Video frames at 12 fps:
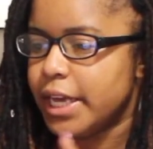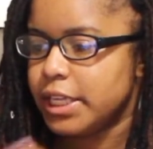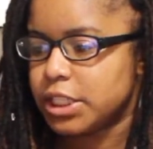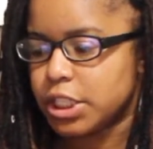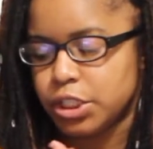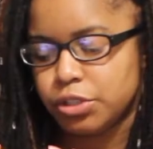
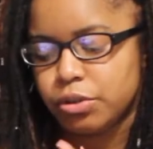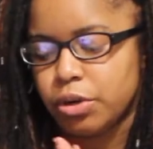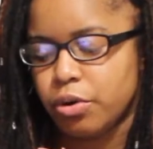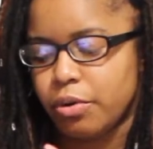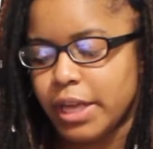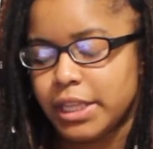edge
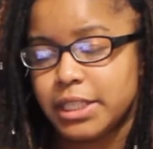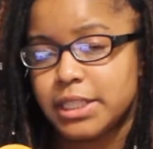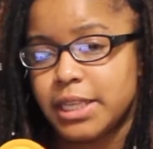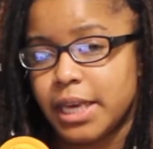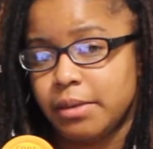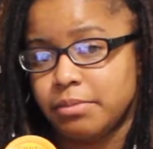control at the
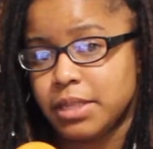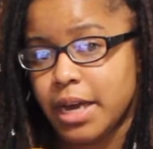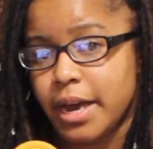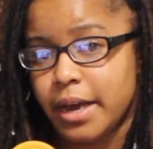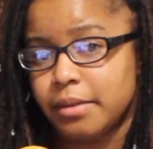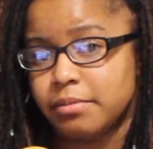same
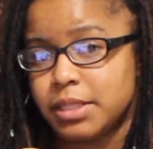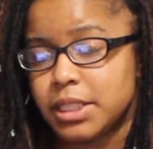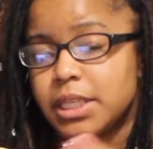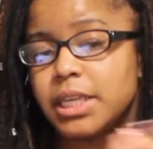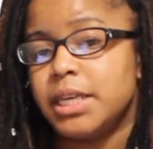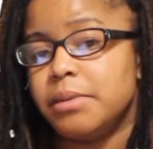time
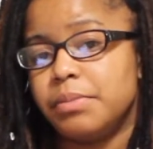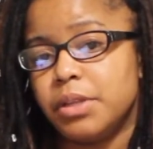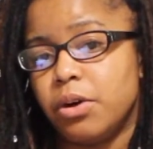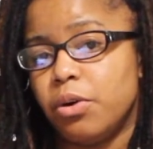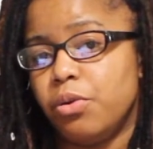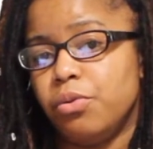to keep
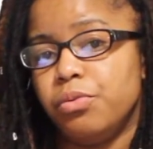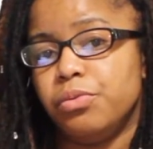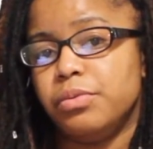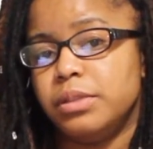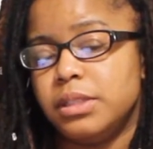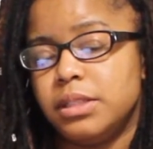the
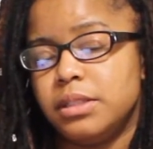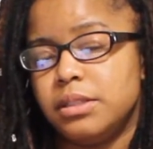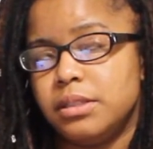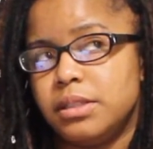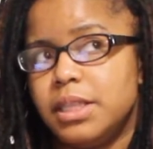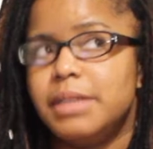hold,
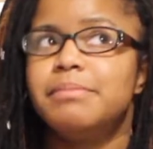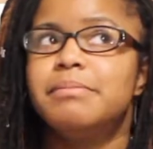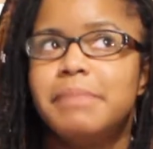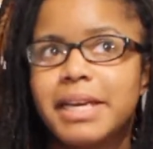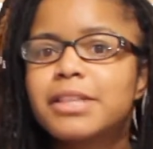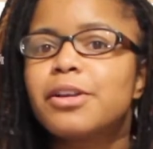to
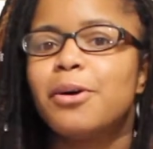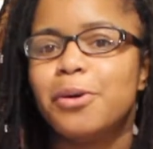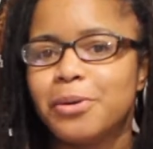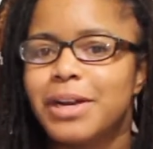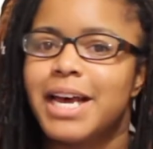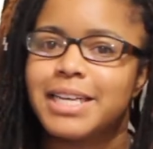make the
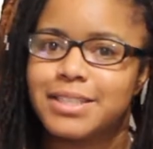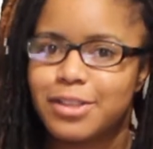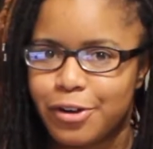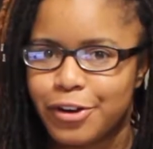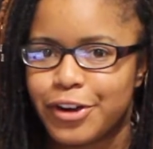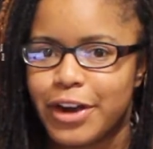hold last
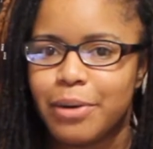longer.